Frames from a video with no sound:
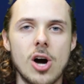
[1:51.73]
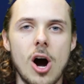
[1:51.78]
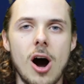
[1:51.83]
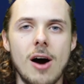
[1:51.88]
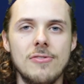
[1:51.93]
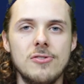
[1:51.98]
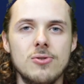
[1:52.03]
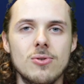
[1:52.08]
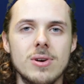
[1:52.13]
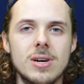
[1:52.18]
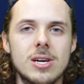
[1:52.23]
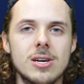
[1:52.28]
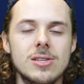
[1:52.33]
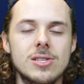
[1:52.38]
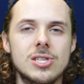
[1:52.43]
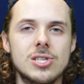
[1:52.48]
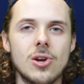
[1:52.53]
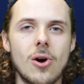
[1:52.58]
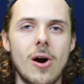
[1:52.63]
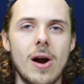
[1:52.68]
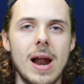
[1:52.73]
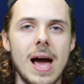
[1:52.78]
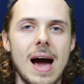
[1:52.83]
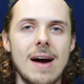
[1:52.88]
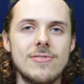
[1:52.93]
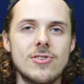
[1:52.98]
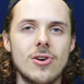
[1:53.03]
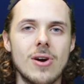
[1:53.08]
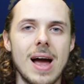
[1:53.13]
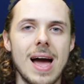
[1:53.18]
off to a good start
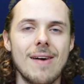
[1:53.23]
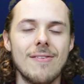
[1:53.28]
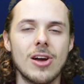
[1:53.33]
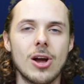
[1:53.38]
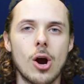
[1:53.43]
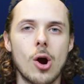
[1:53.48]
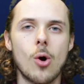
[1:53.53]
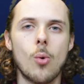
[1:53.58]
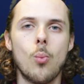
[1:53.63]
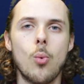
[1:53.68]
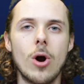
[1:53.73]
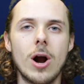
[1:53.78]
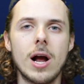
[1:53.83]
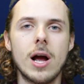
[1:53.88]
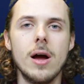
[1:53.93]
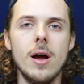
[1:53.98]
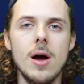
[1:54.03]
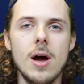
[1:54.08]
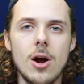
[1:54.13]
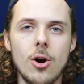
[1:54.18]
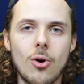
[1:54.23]
after having her work